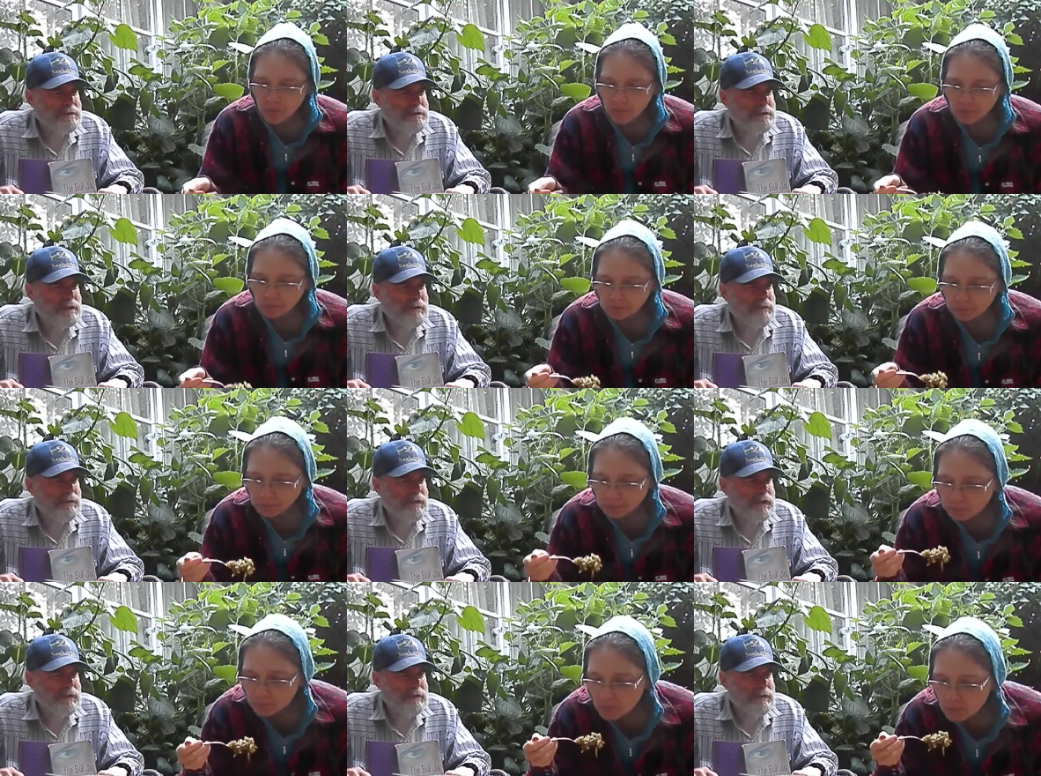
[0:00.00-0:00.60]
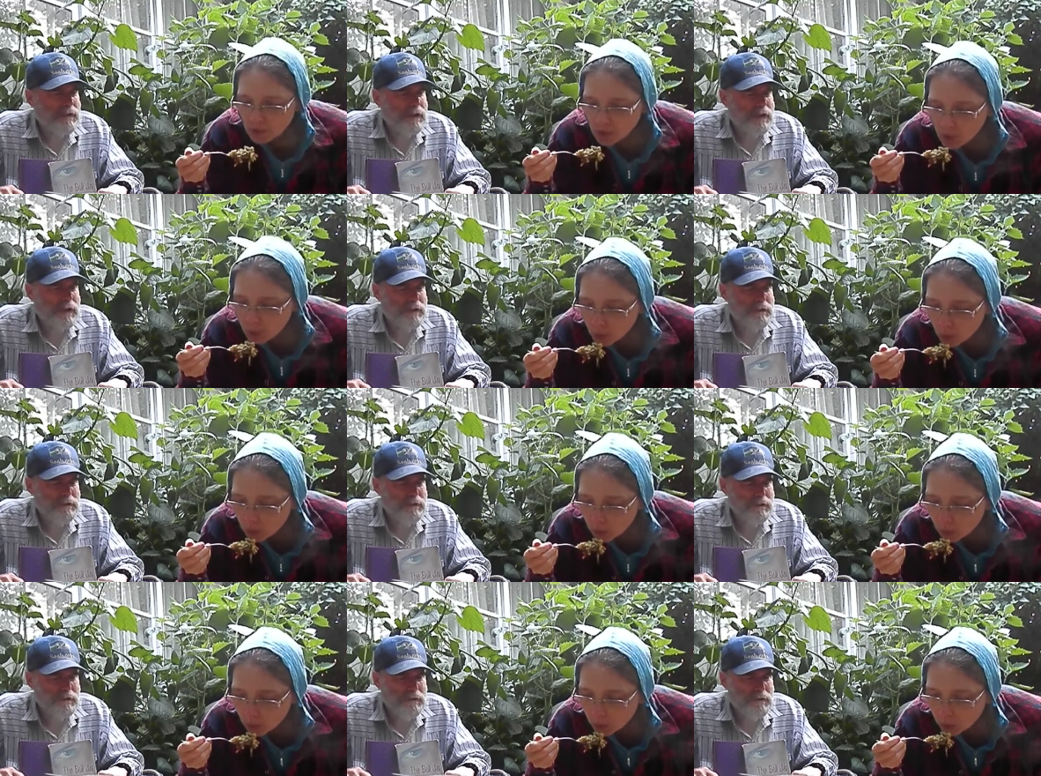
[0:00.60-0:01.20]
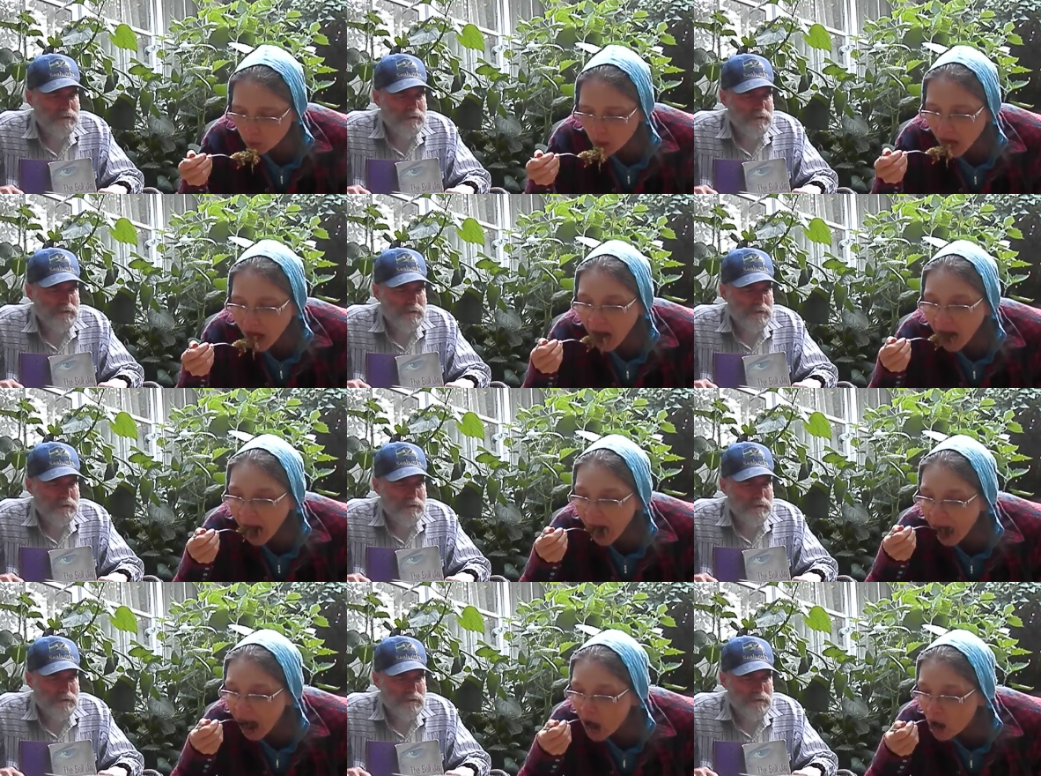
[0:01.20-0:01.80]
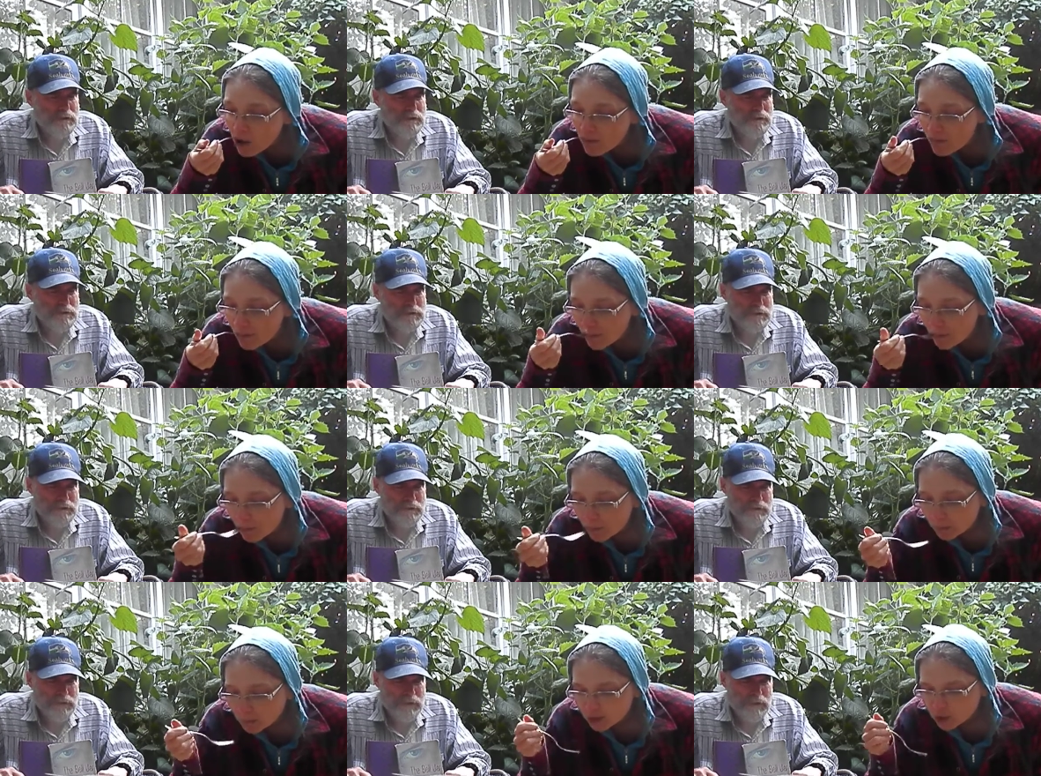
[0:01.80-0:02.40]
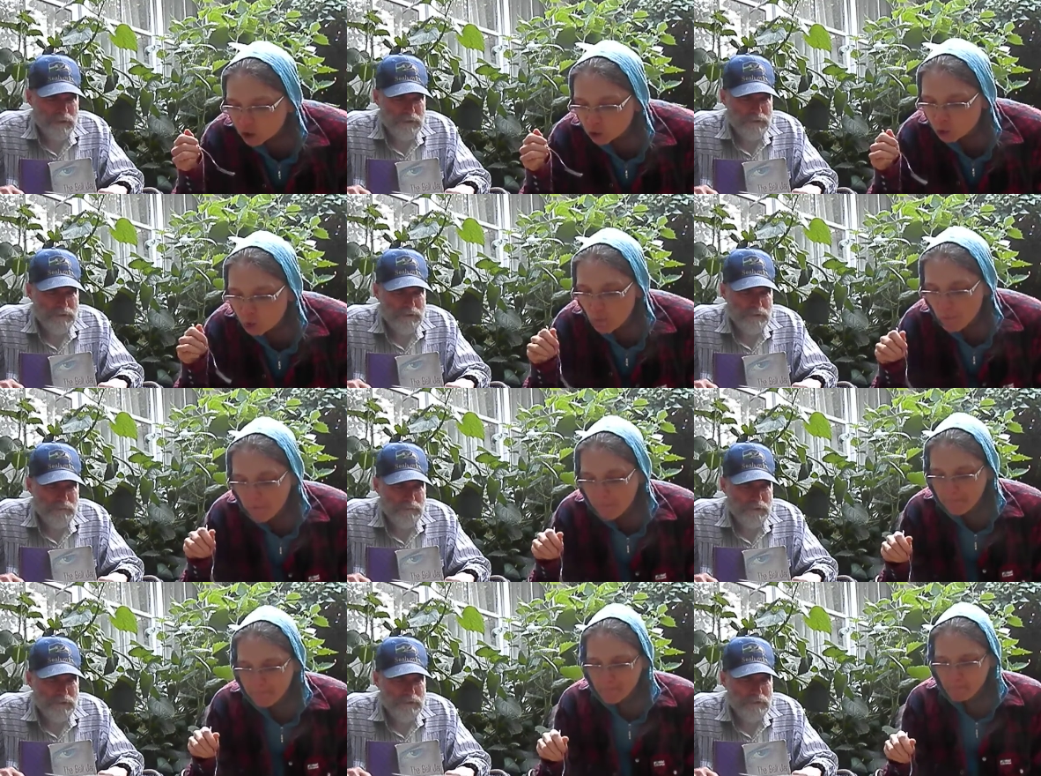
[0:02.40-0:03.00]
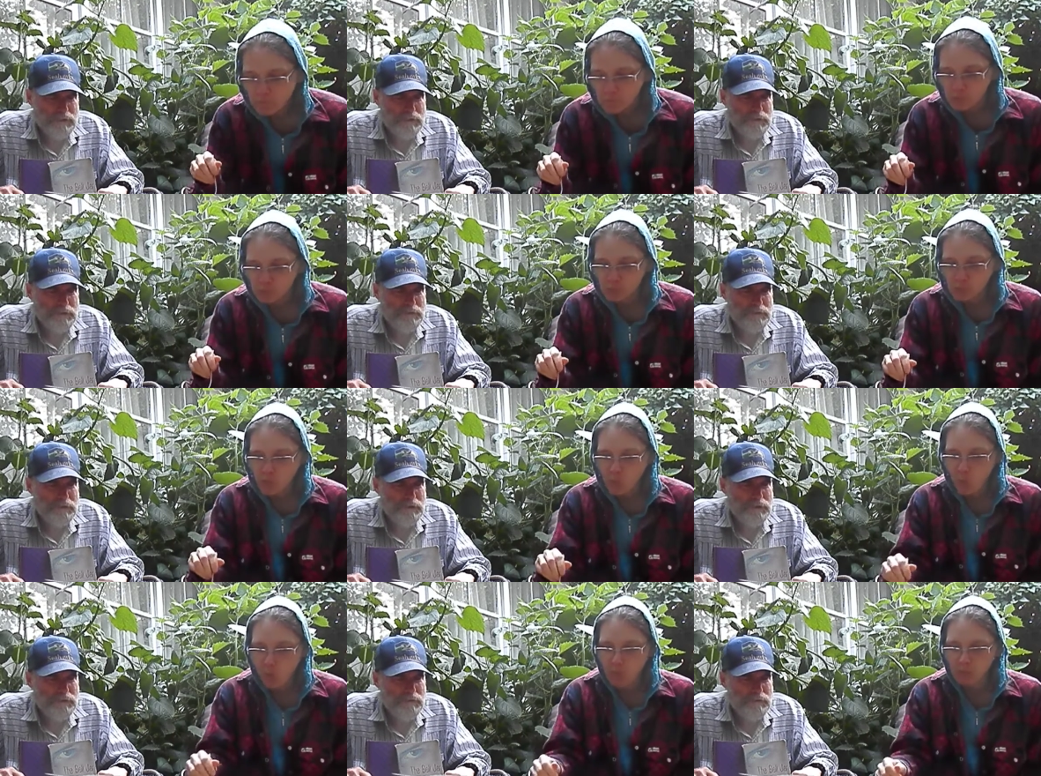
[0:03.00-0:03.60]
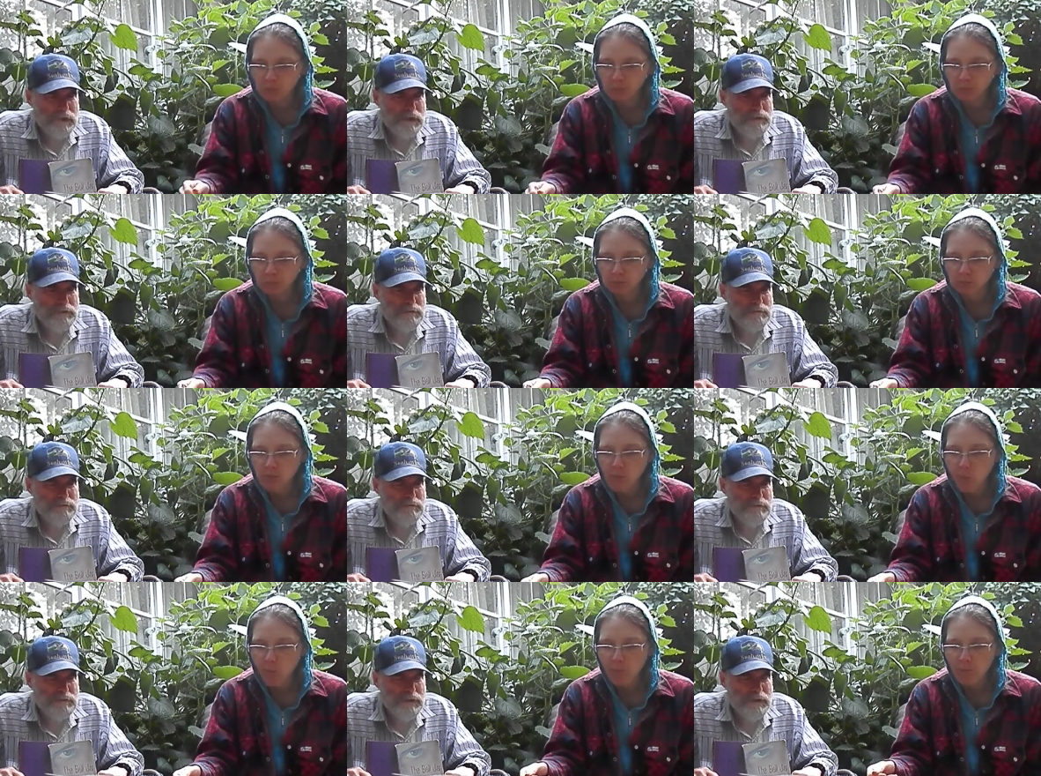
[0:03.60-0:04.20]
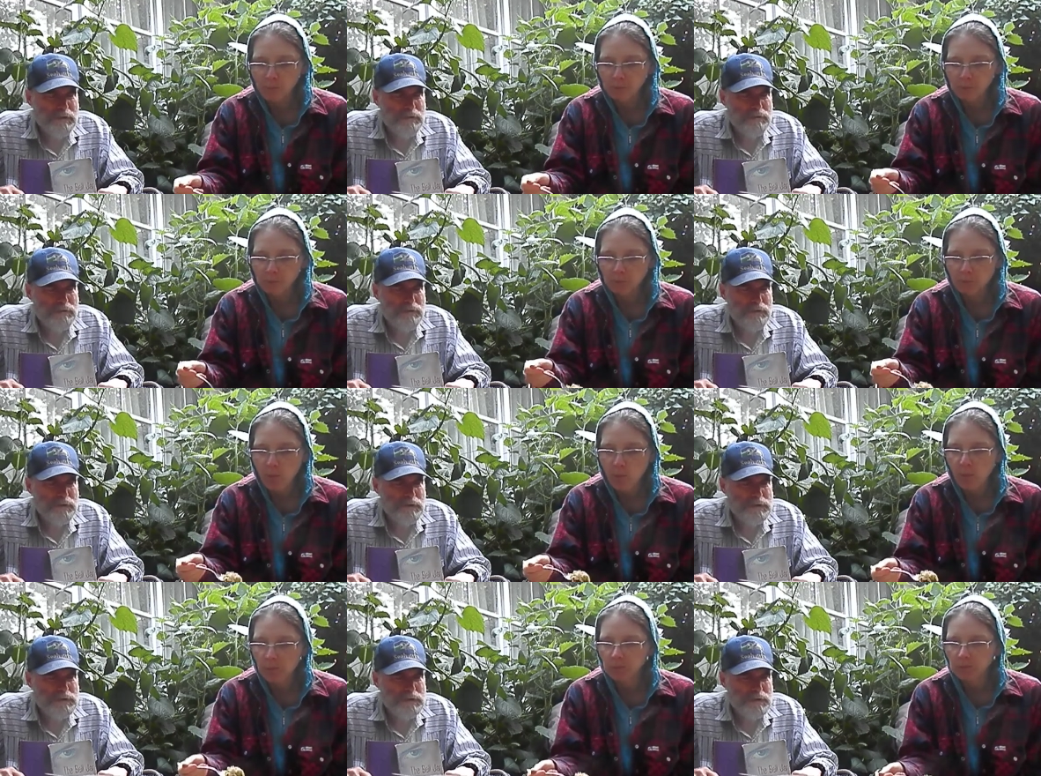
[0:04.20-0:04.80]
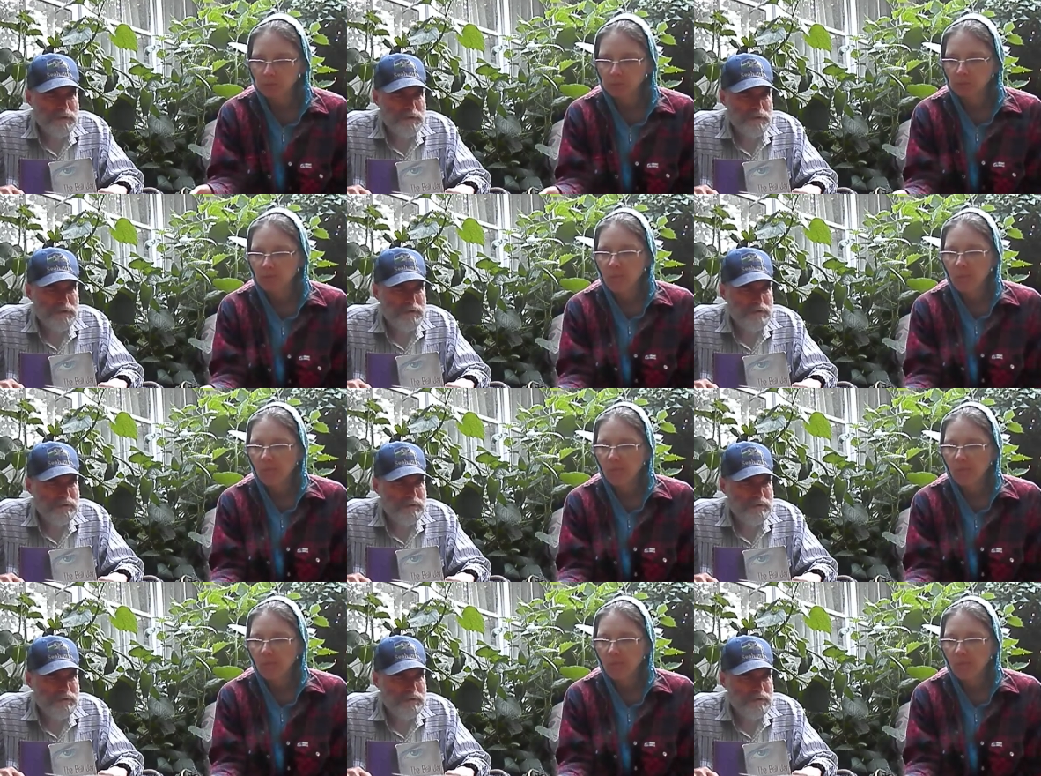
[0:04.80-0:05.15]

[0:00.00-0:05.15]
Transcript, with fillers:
Speaker 1: stuff like that unless it has something to do with the writing. Then, of course, there